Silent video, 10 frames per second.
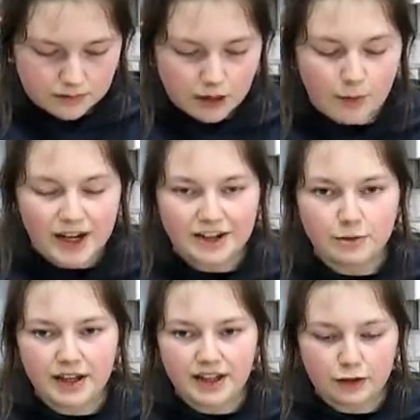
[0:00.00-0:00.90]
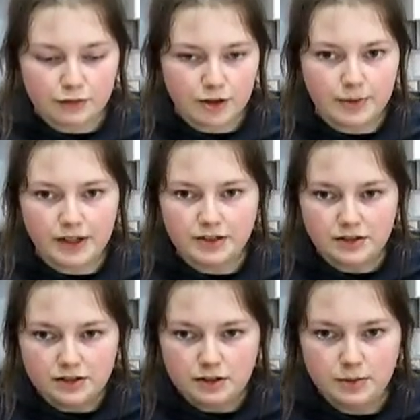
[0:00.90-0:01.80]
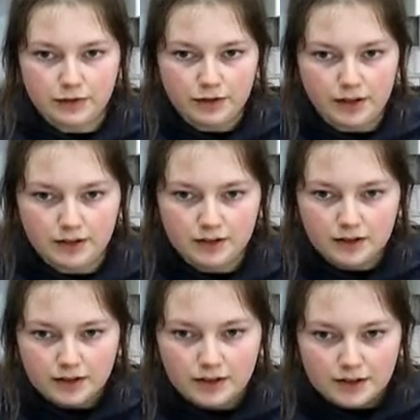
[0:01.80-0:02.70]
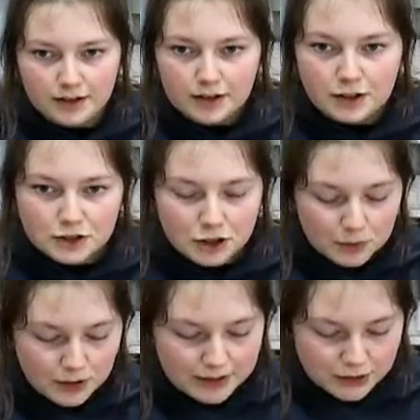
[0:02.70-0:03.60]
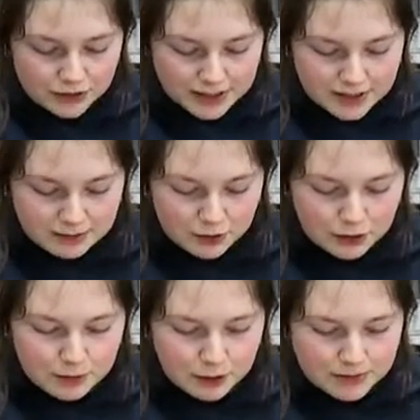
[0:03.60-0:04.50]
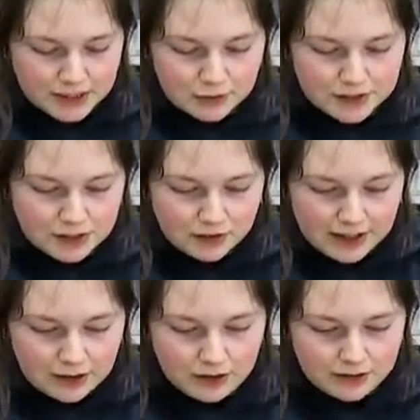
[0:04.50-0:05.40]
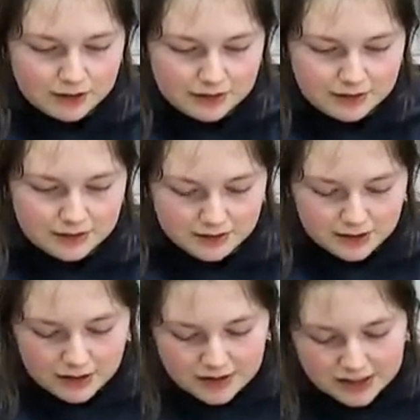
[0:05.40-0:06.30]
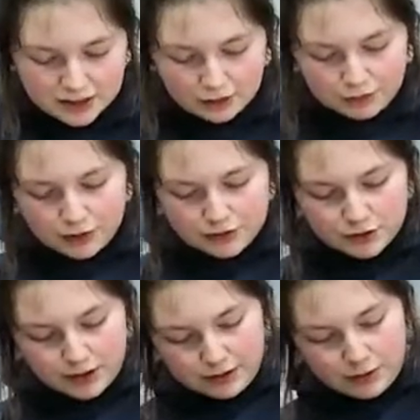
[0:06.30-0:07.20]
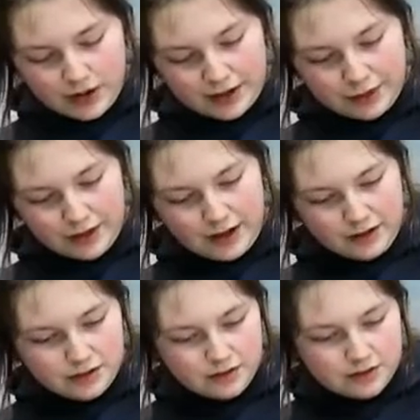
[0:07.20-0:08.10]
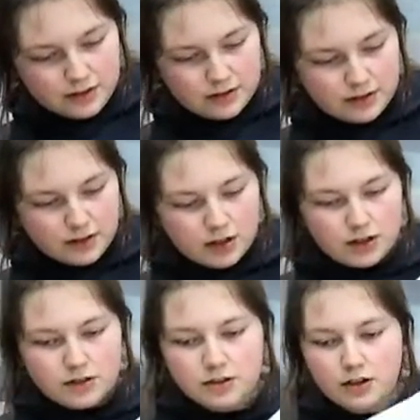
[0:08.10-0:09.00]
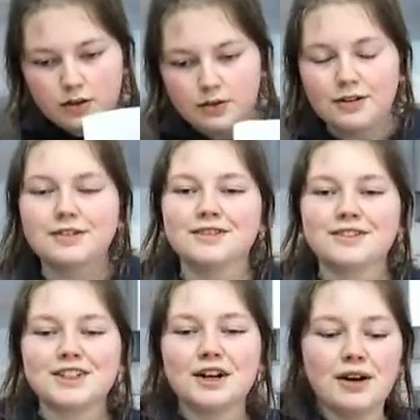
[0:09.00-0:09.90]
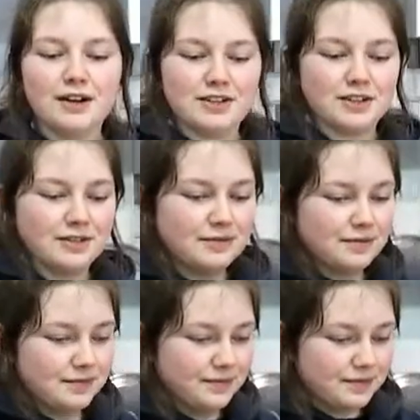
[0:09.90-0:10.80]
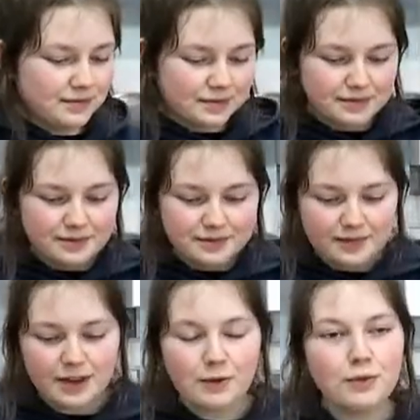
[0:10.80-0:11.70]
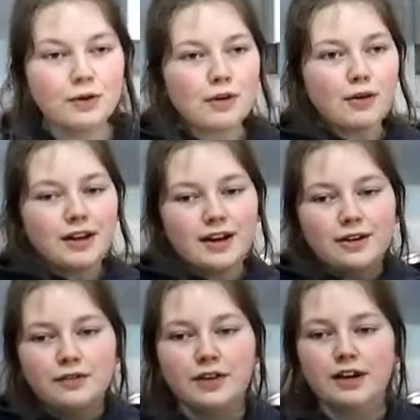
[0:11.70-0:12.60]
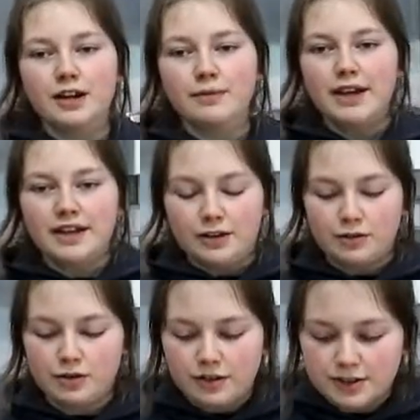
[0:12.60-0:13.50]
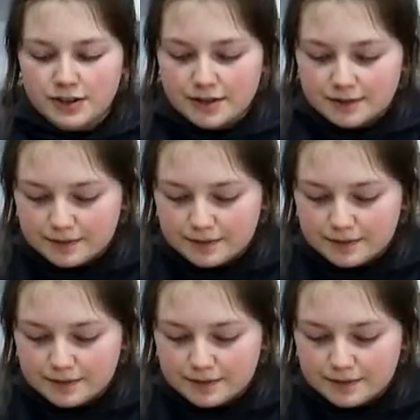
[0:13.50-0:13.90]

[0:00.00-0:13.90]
I might end up making 3 pizzas, to be fair. Don't worry, Tracy, I'm not going to burn myself. It's not that hot. This stuff rolls quite thin. So, do you know what I'll do? We'll roll it over and make a crust.